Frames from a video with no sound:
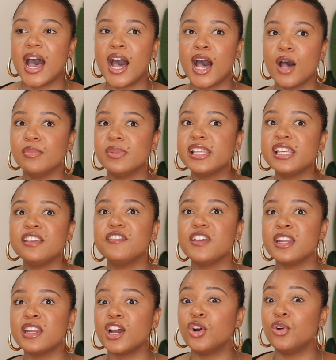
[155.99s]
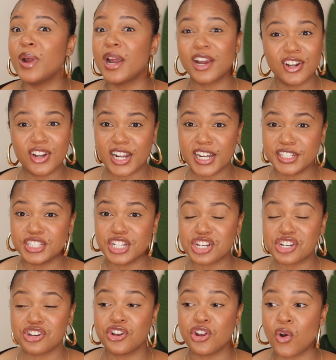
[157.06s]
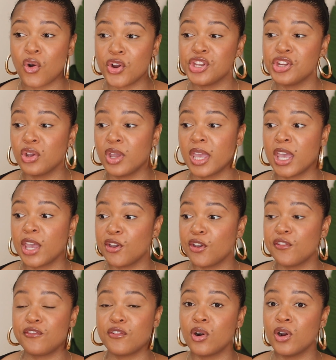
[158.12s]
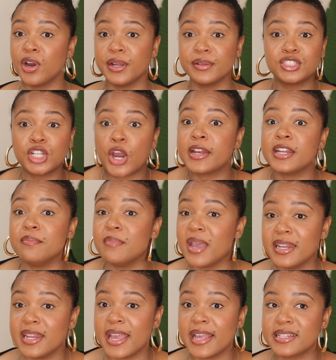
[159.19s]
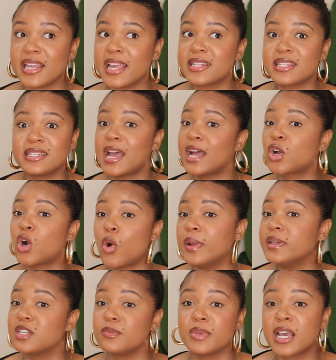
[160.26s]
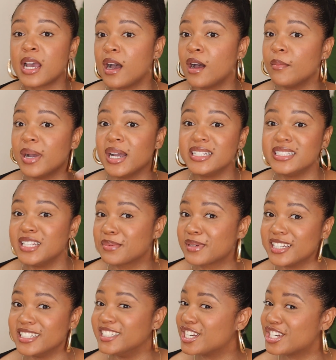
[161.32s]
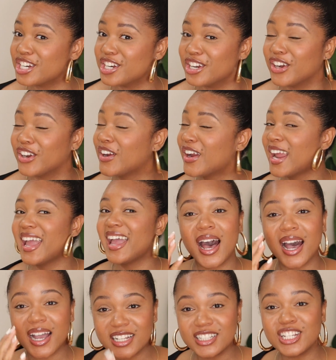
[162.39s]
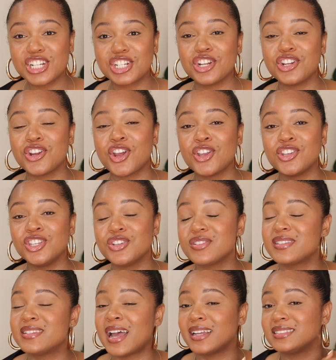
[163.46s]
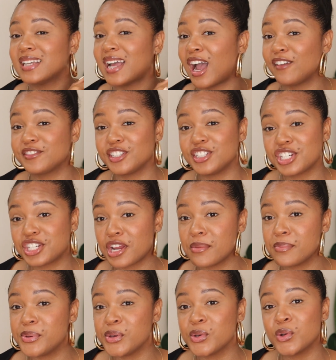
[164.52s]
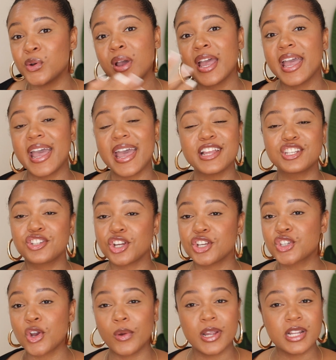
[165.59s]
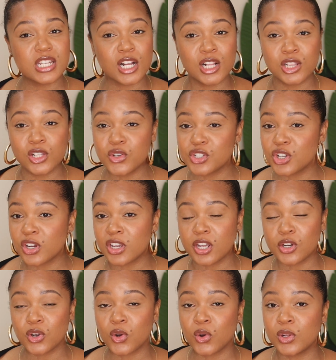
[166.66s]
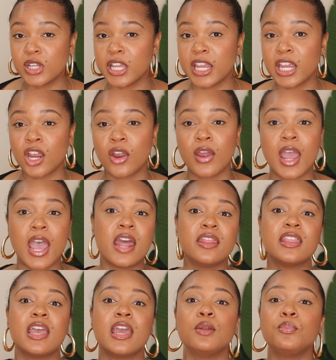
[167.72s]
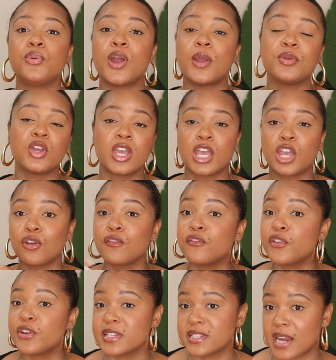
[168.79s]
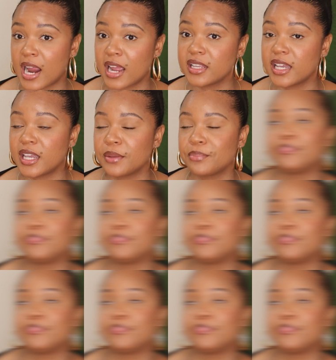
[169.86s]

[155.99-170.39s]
Leaving a regular conditioner on your hair for 30 minutes, it's not going to become a deep conditioner. A conditioner, use that after the shampoo. It's just going to close your cuticle layer and then prep your hair for styling.